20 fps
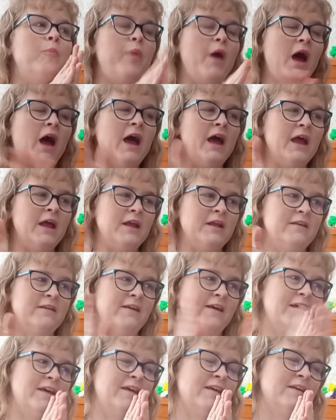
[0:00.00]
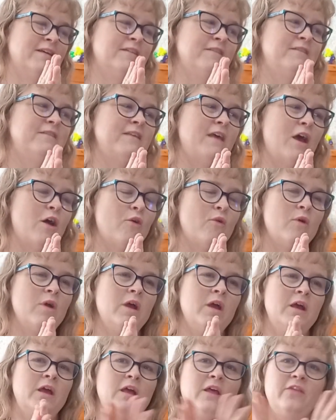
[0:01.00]
But, so,
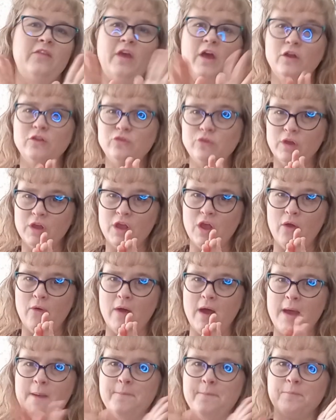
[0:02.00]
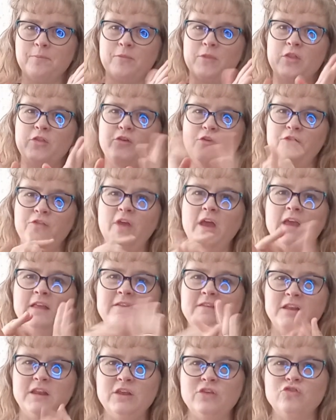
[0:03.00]
they all do a co-op. Their
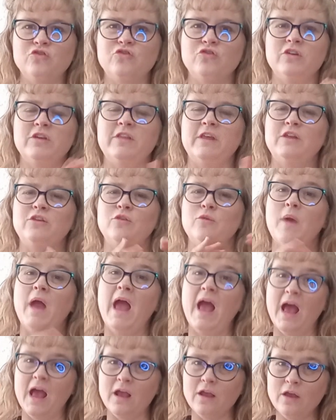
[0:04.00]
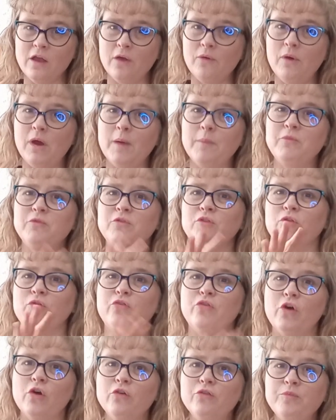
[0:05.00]
science and history, they do at co-op. So
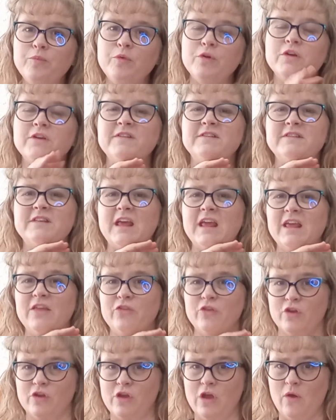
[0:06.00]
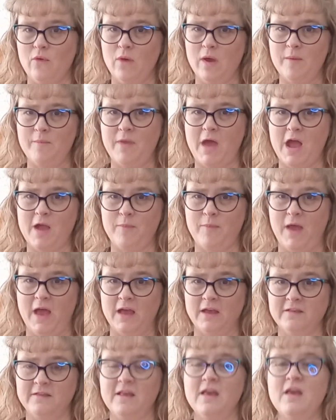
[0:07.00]
those books stay in their co-op
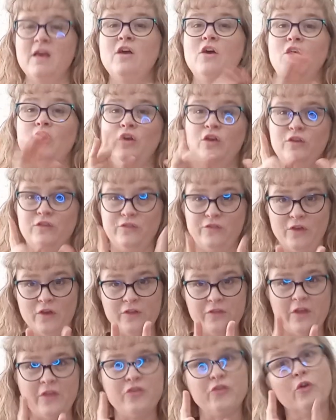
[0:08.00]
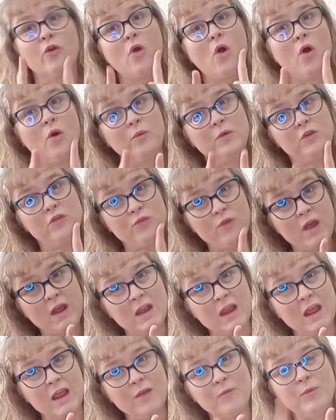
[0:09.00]
backpacks so that they're always
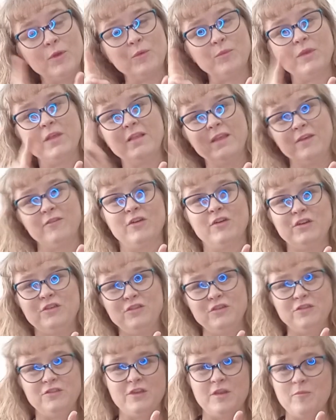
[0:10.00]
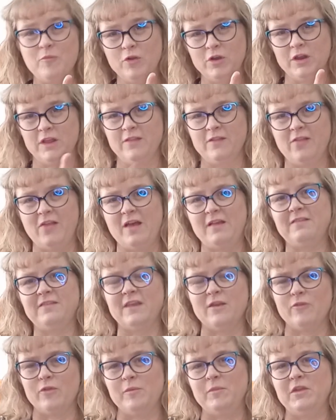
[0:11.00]
ready when we leave on Tuesday morning. The last
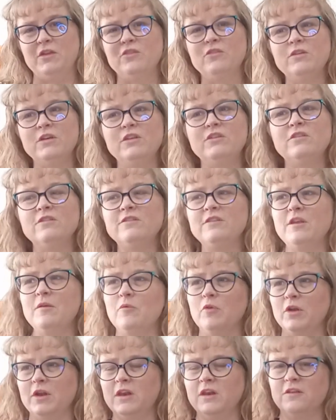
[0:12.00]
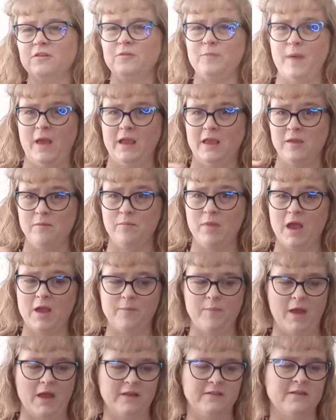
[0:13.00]
thing I want to be doing Tuesday morning is packing
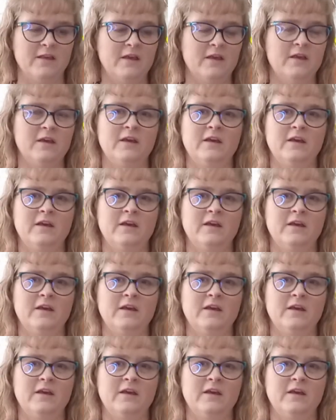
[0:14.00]
backpacks.